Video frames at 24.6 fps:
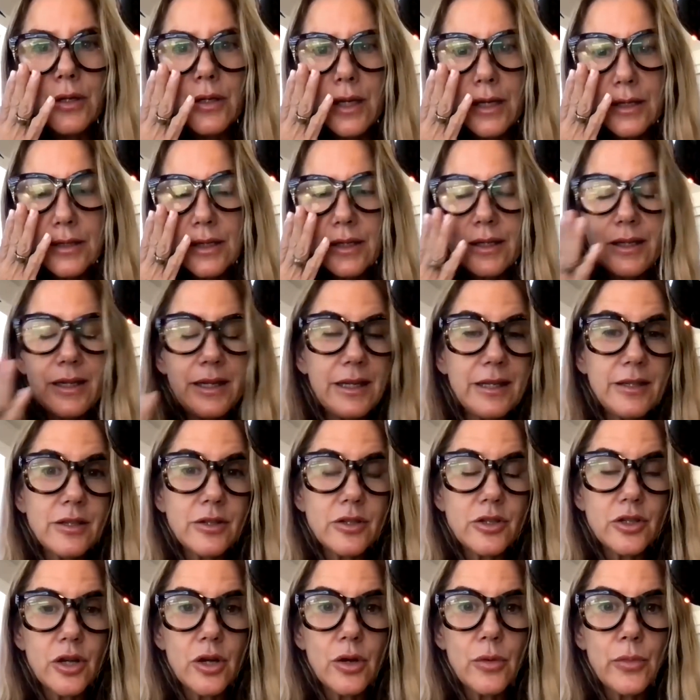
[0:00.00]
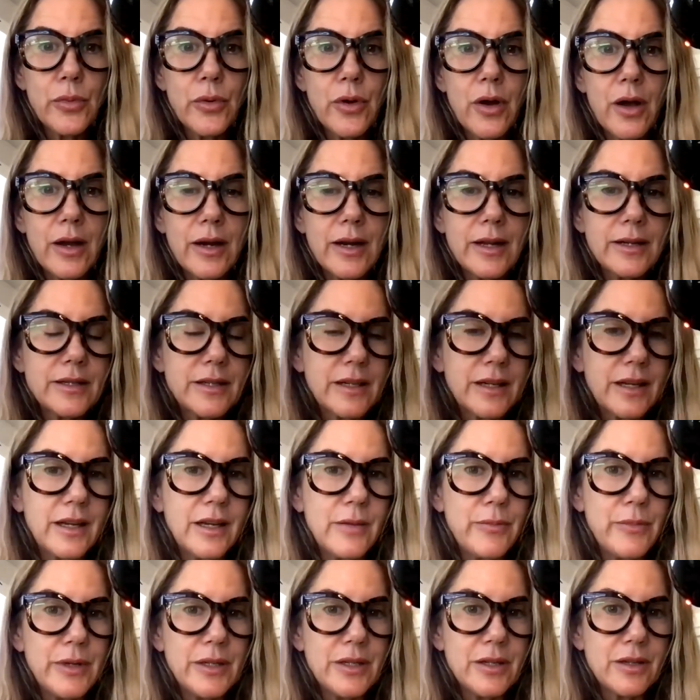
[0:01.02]
Does it need to show product? Can
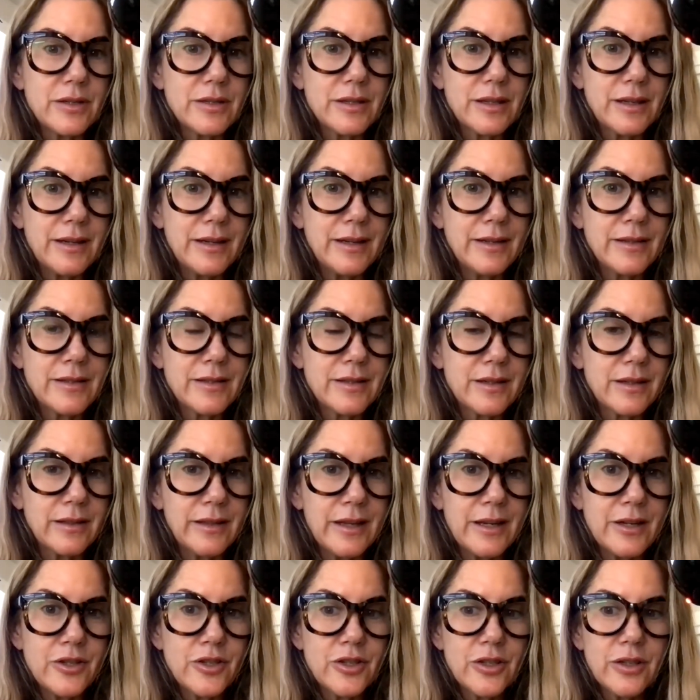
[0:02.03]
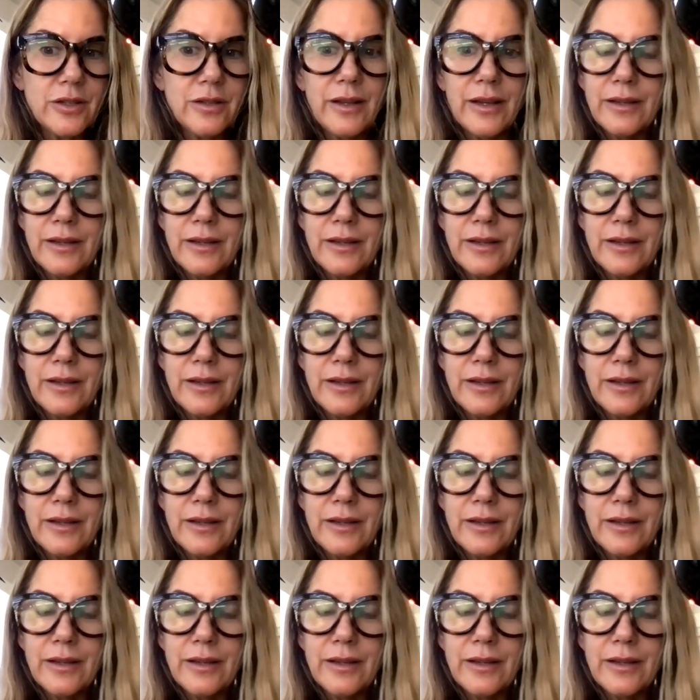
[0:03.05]
it be just an installation?